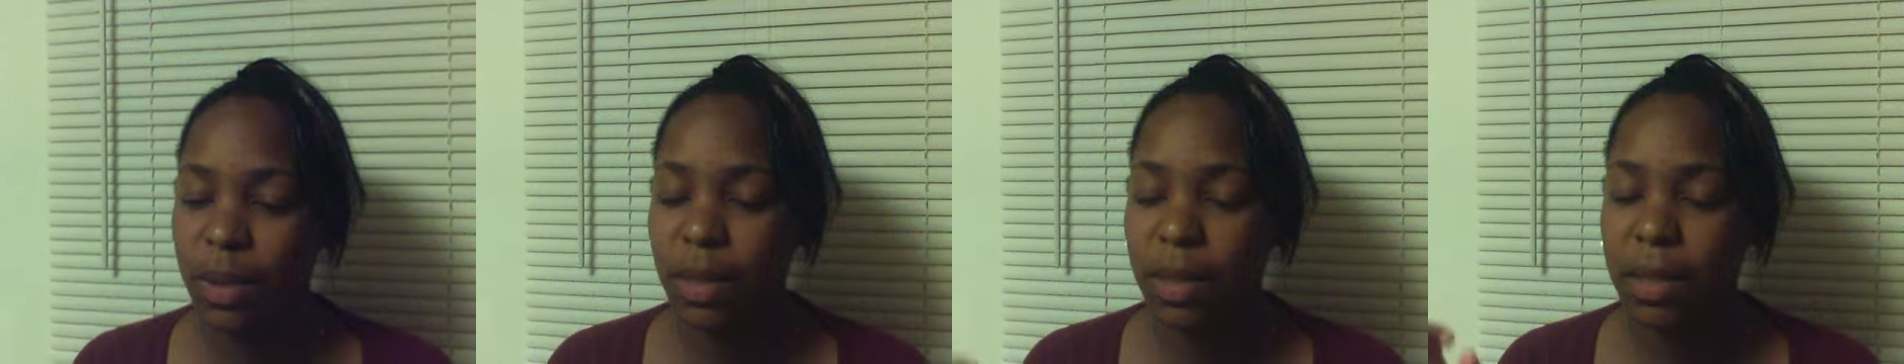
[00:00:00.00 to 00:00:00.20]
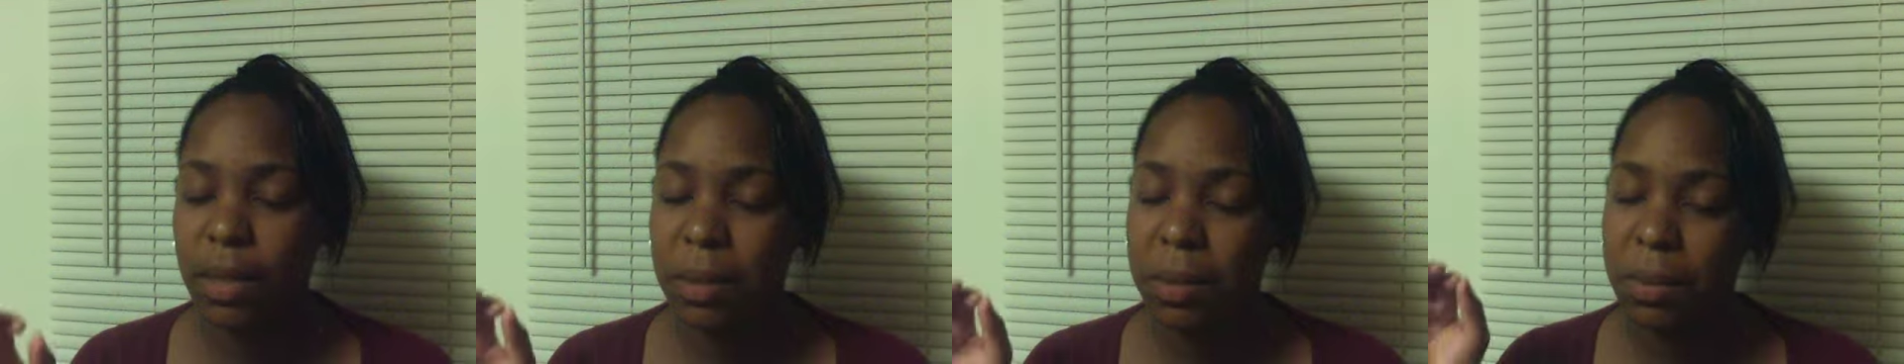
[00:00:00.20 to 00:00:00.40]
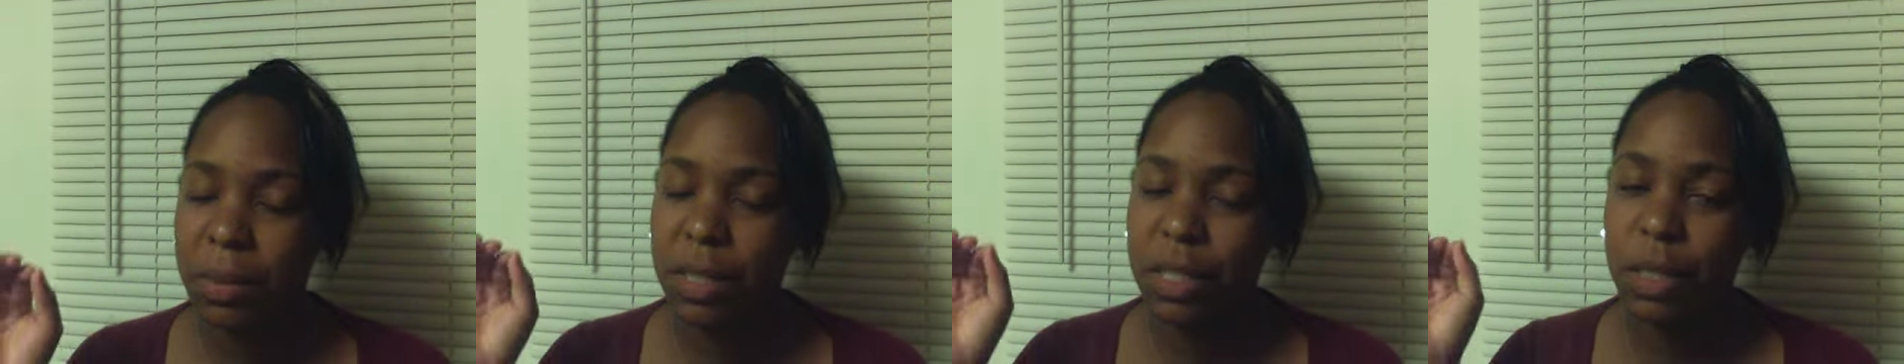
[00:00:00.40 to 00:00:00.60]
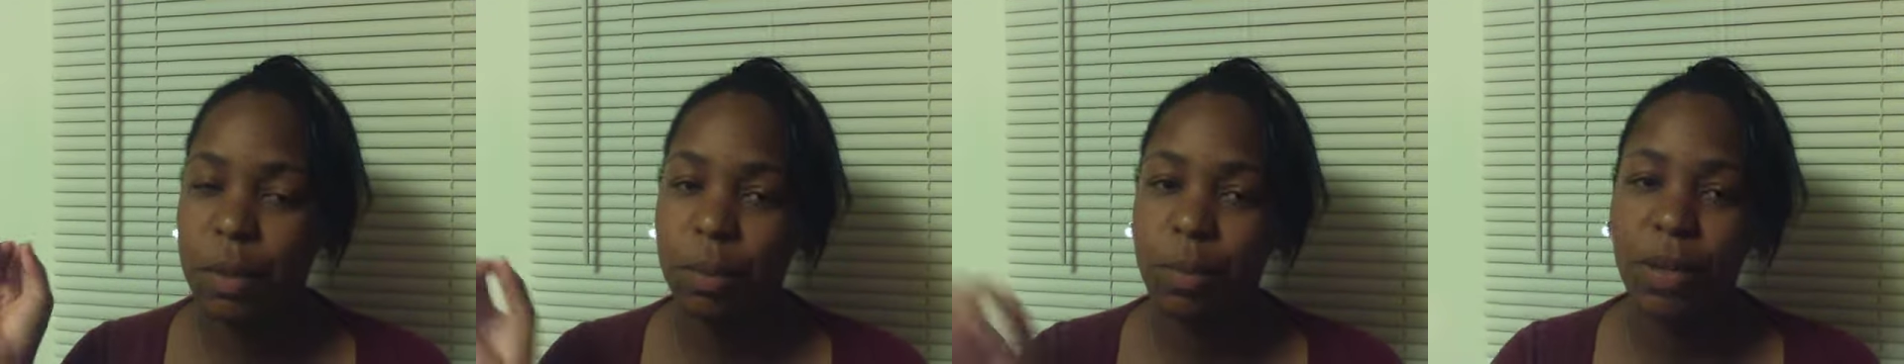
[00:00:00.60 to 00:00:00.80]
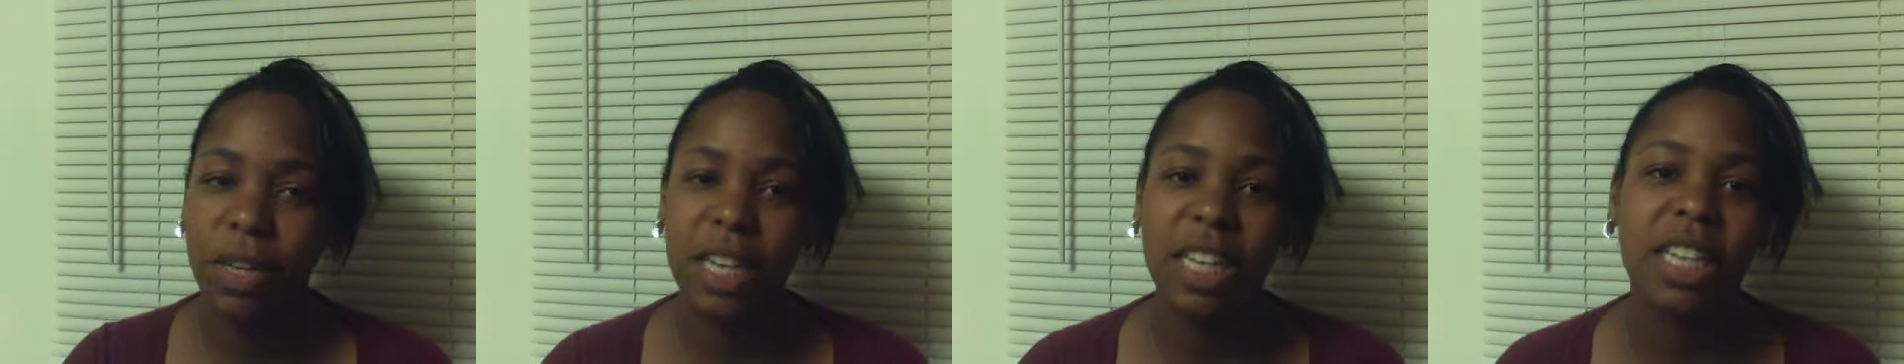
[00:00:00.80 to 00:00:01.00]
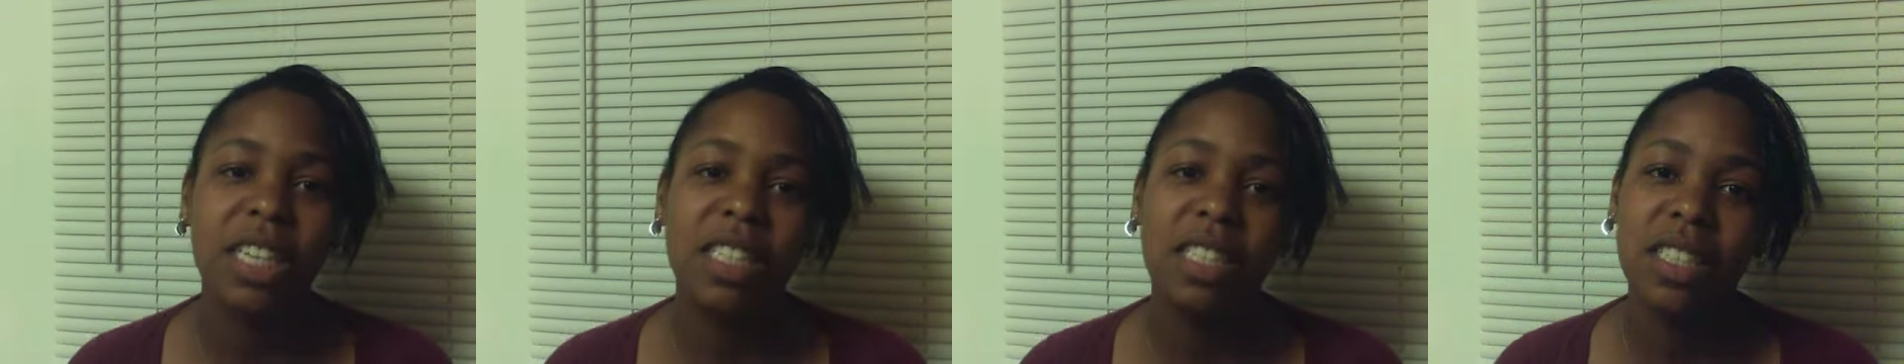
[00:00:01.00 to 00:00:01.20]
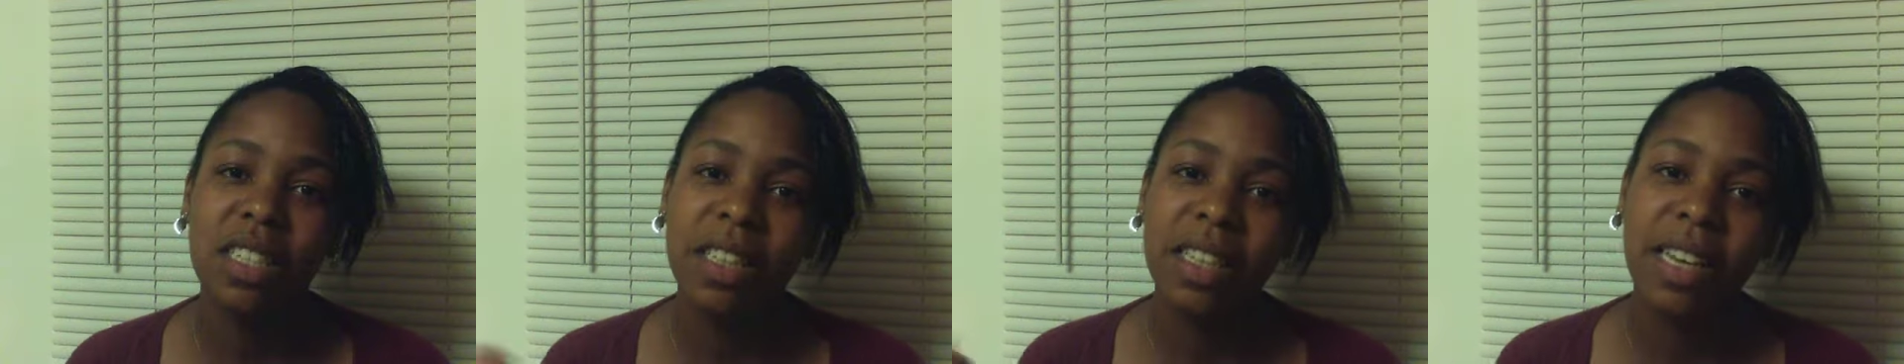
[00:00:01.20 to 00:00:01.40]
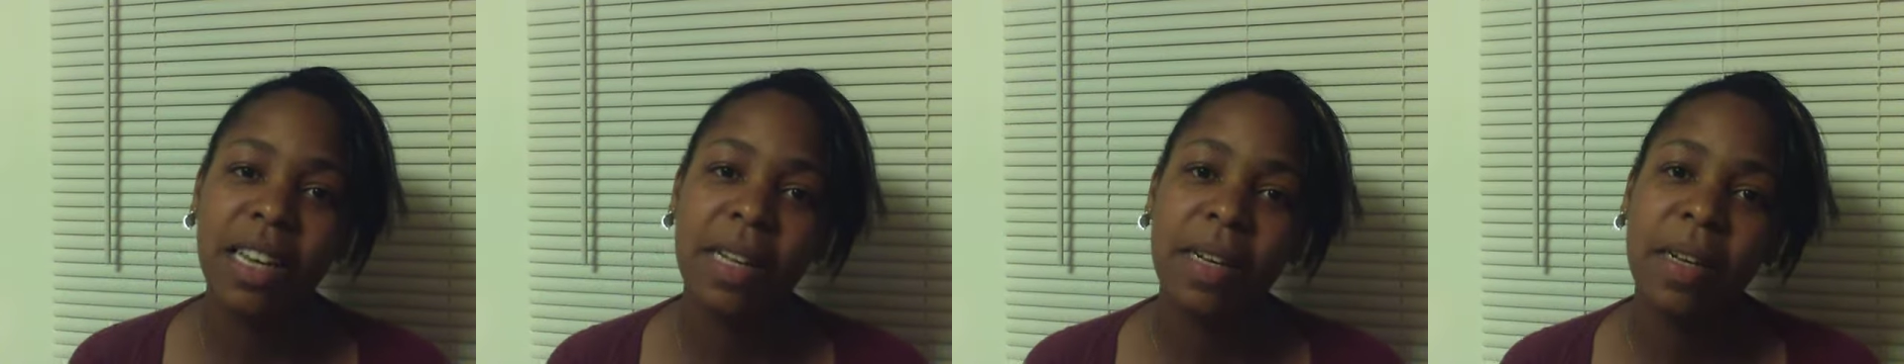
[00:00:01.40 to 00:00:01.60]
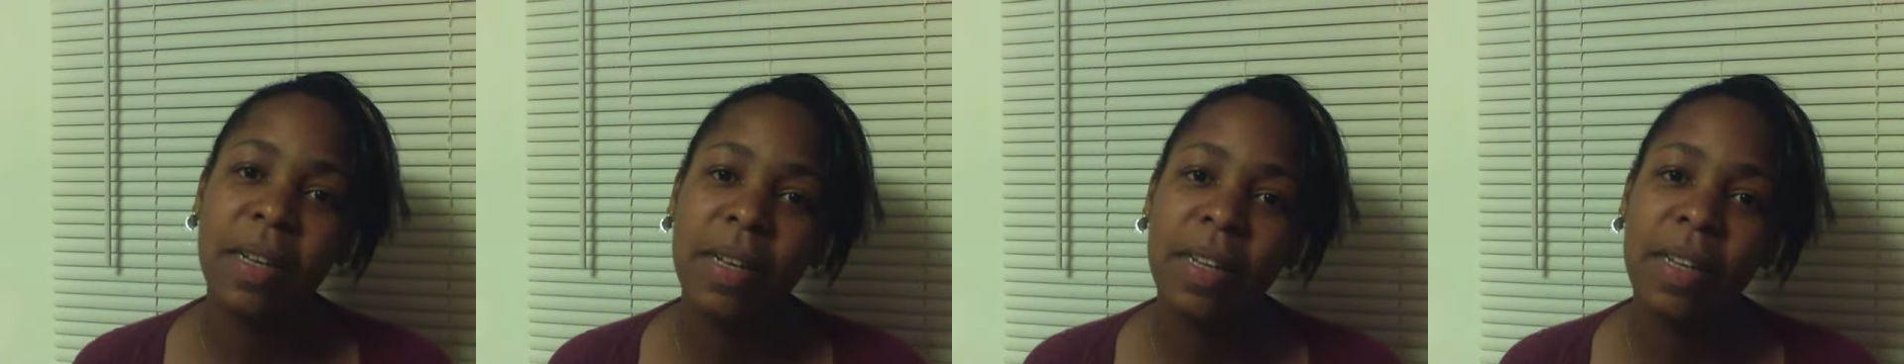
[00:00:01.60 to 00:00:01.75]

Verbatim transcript: um, see breakage in that